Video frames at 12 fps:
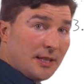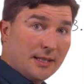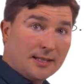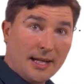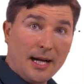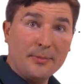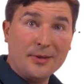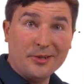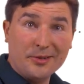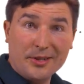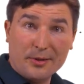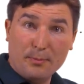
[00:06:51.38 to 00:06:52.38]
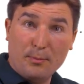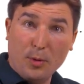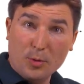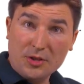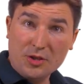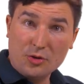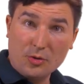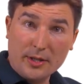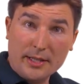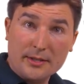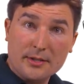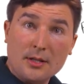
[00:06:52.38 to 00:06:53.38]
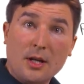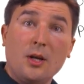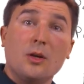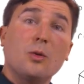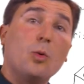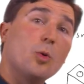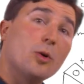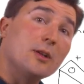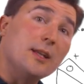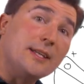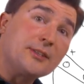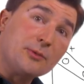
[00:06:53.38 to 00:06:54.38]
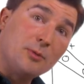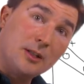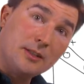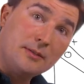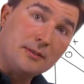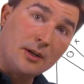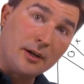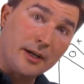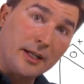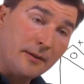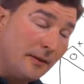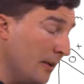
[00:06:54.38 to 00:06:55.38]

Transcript: on the top that are either bolted joints or a laser welded target.